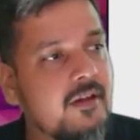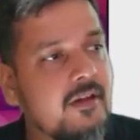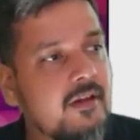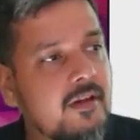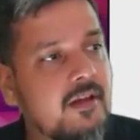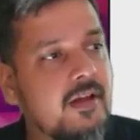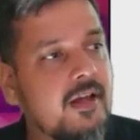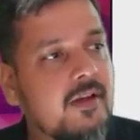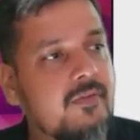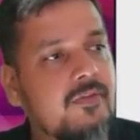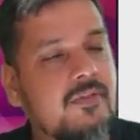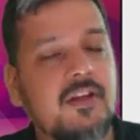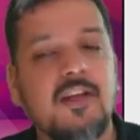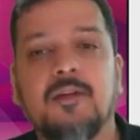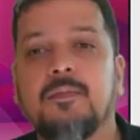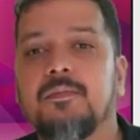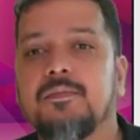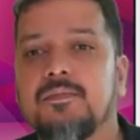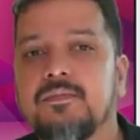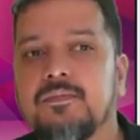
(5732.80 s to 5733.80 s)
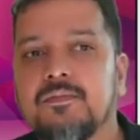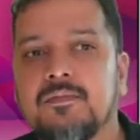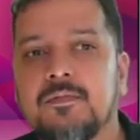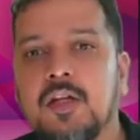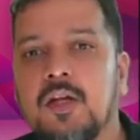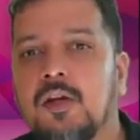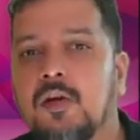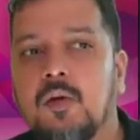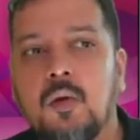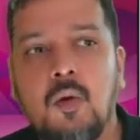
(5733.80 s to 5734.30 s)
FCM.
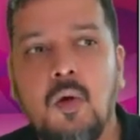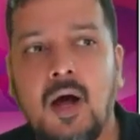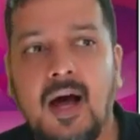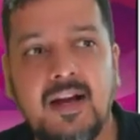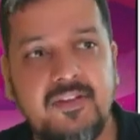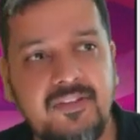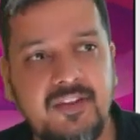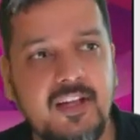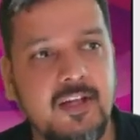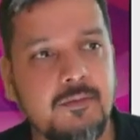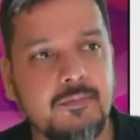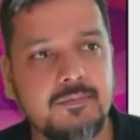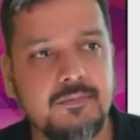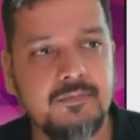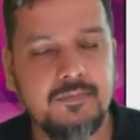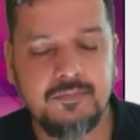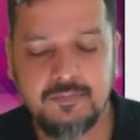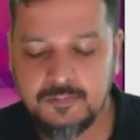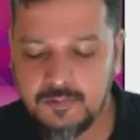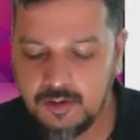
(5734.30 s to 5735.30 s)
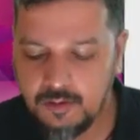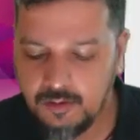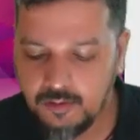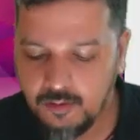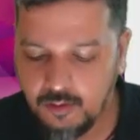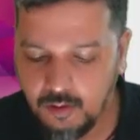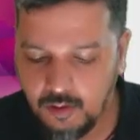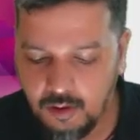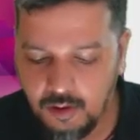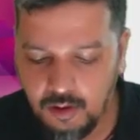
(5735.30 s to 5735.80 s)
No RCM.
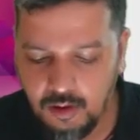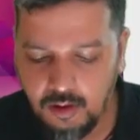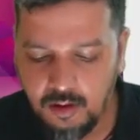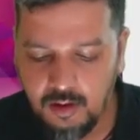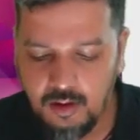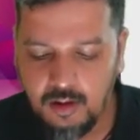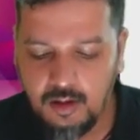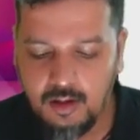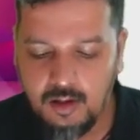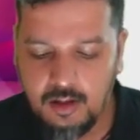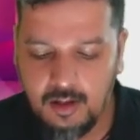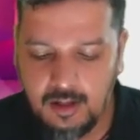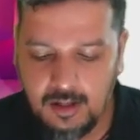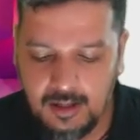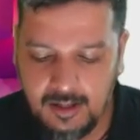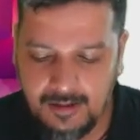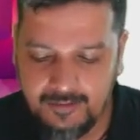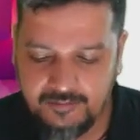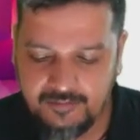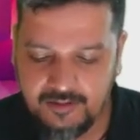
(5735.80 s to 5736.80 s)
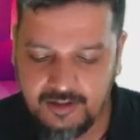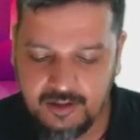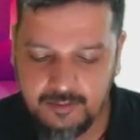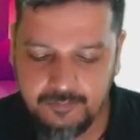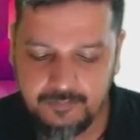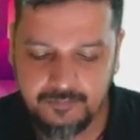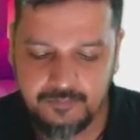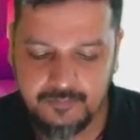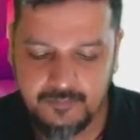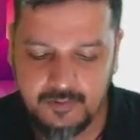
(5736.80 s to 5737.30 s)
No
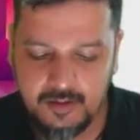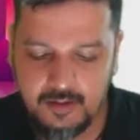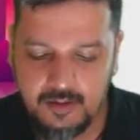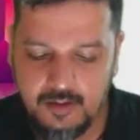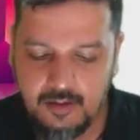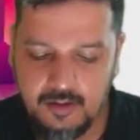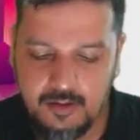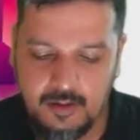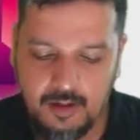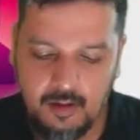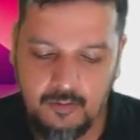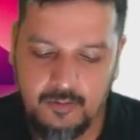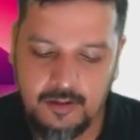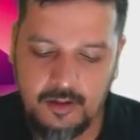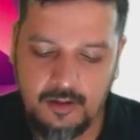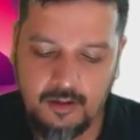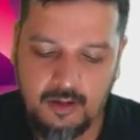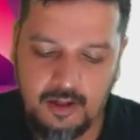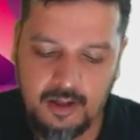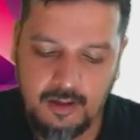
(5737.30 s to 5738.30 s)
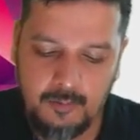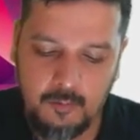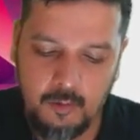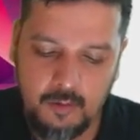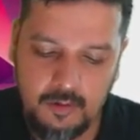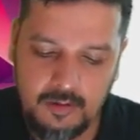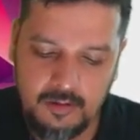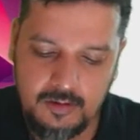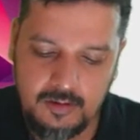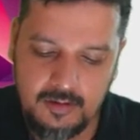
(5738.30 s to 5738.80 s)
RCM. Now when you talk
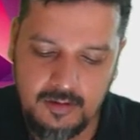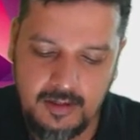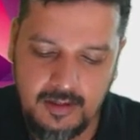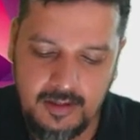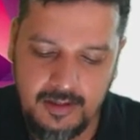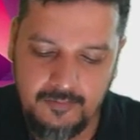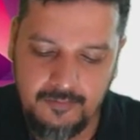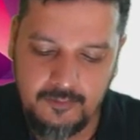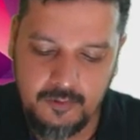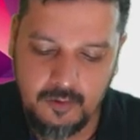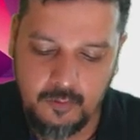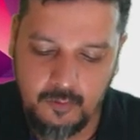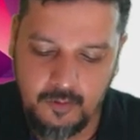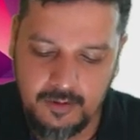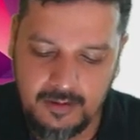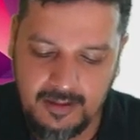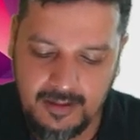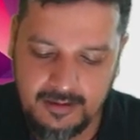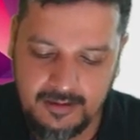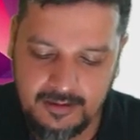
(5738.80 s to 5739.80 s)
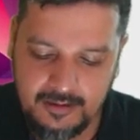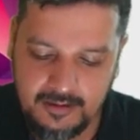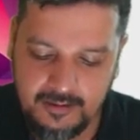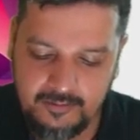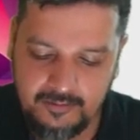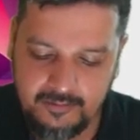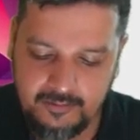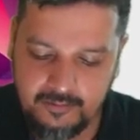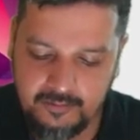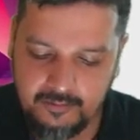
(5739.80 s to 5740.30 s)
about the leftover
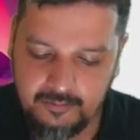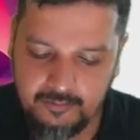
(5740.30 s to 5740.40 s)
categories,